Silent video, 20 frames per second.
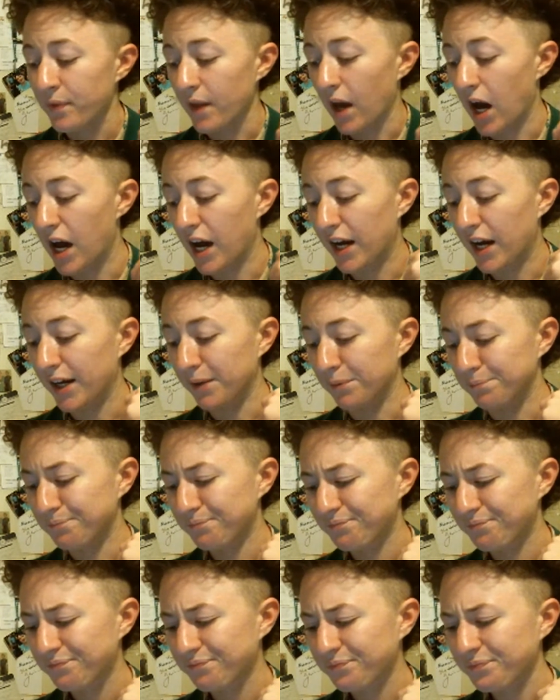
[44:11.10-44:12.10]

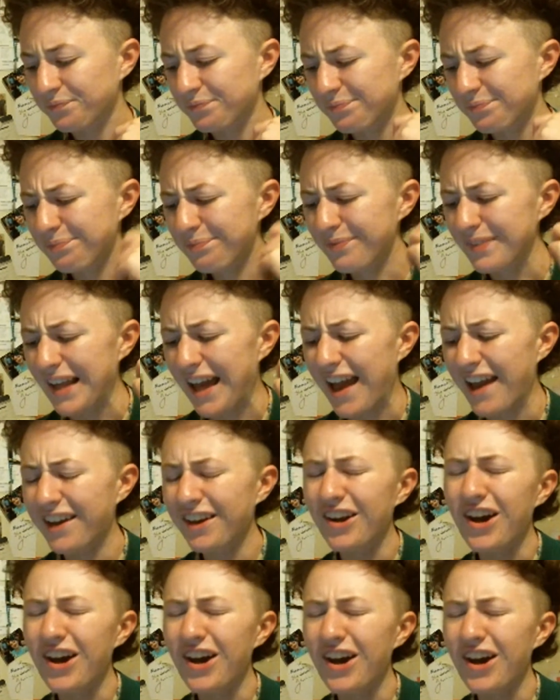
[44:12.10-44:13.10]
I
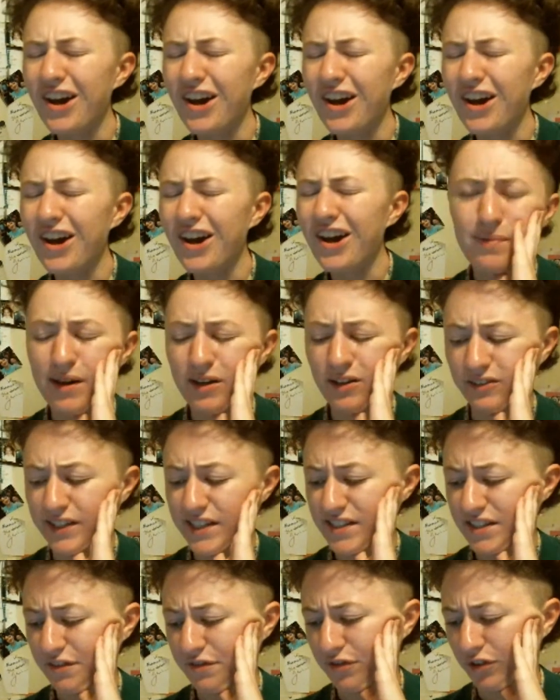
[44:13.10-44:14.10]
could honestly
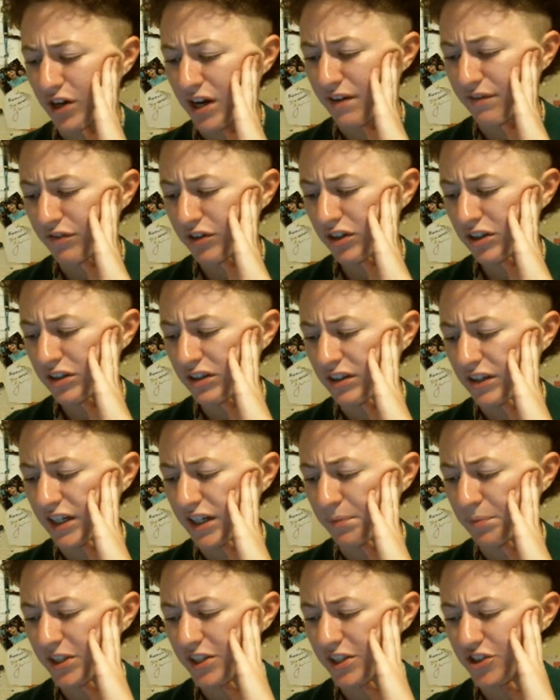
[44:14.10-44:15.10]
talk about Elisa
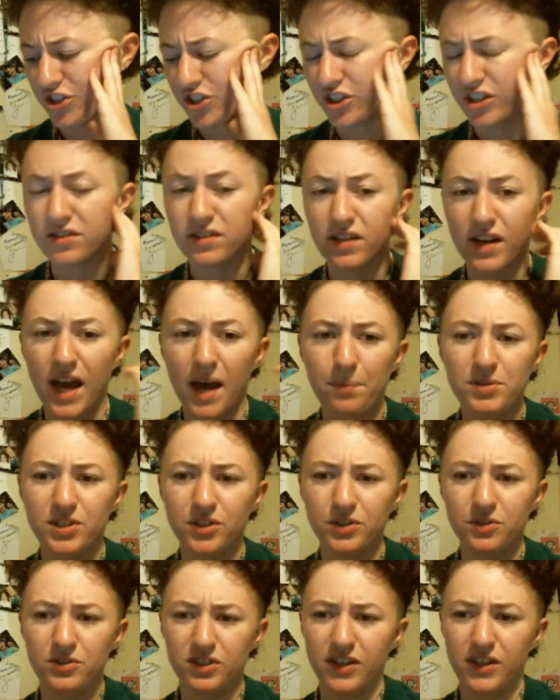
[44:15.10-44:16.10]
forever because she's
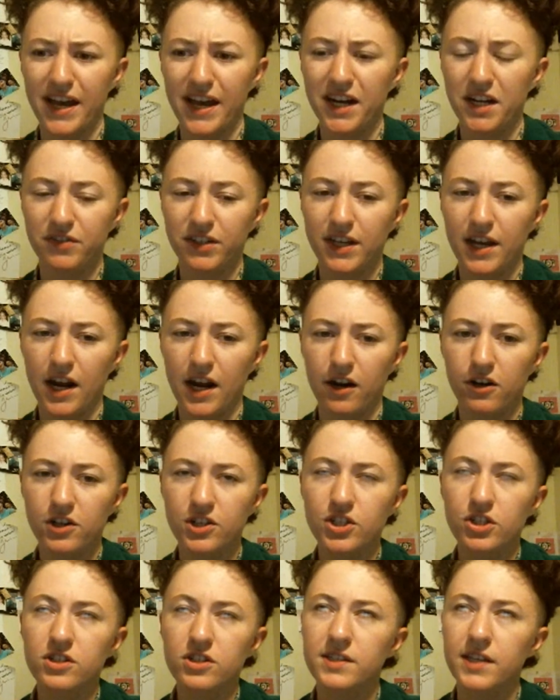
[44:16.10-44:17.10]
an absolute delight of a
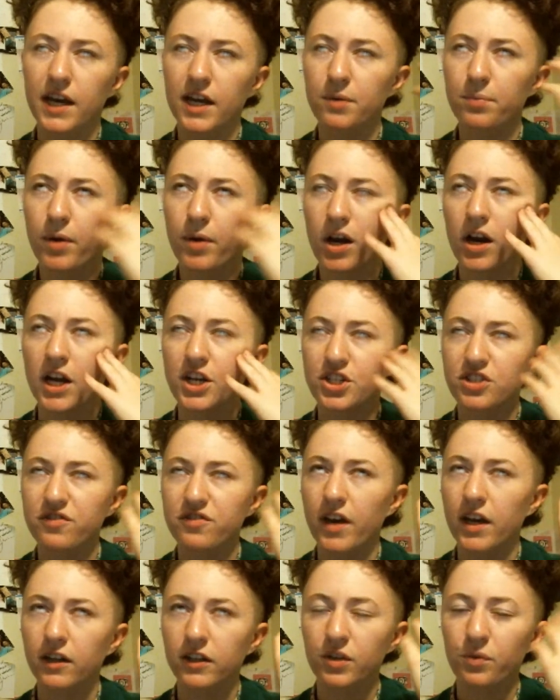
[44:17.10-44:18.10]
character.
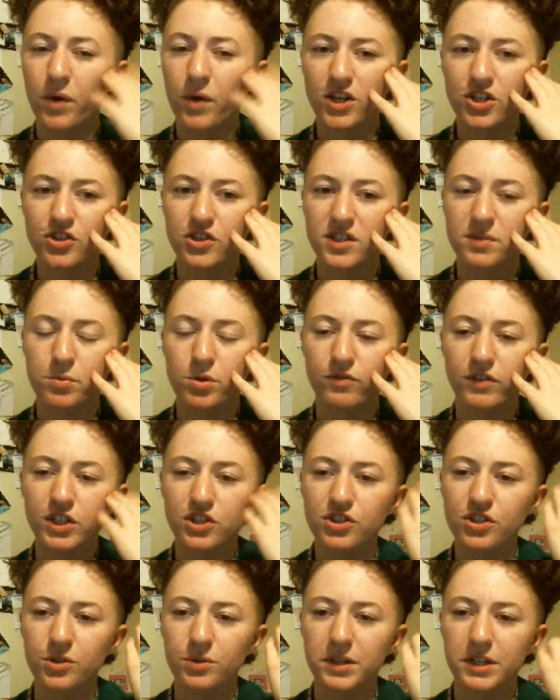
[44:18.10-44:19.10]
Sidebar, I just finally watched
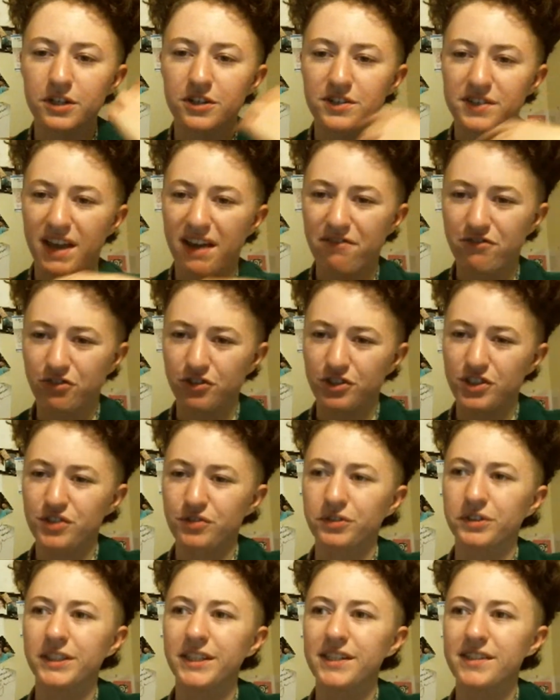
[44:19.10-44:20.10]
this movie 2 years
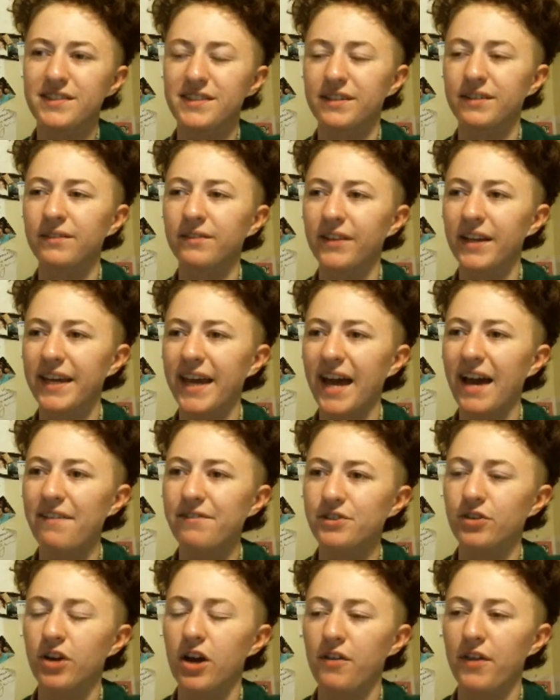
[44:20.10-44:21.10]
after its release, and like
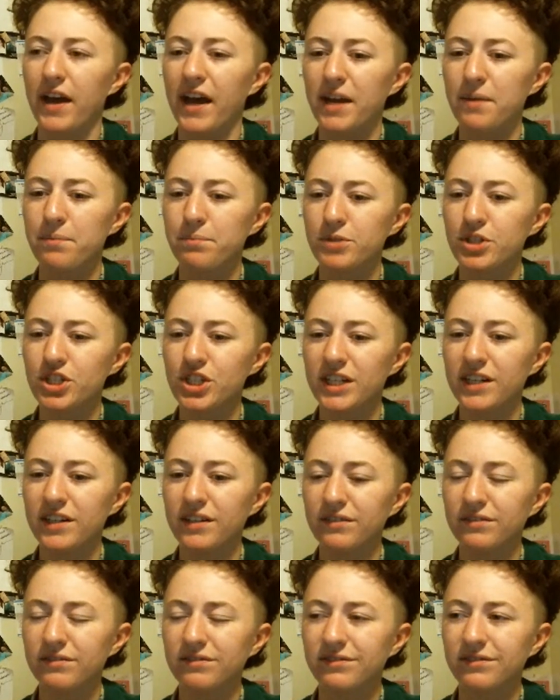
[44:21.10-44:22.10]
after all the hype
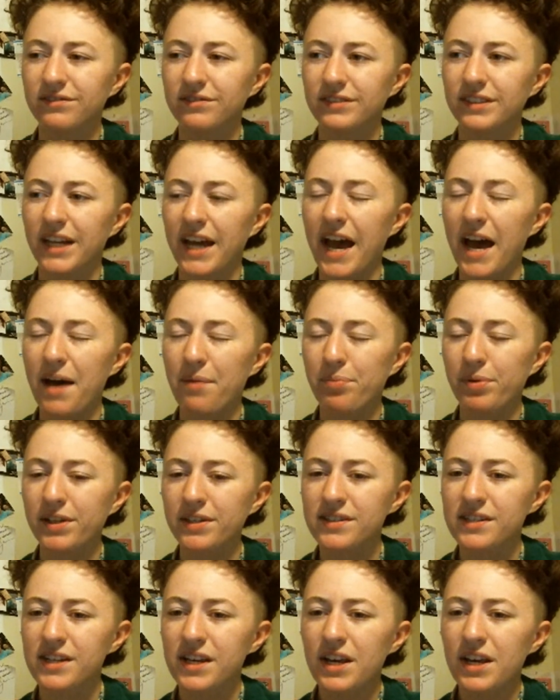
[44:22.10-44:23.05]
machine happened.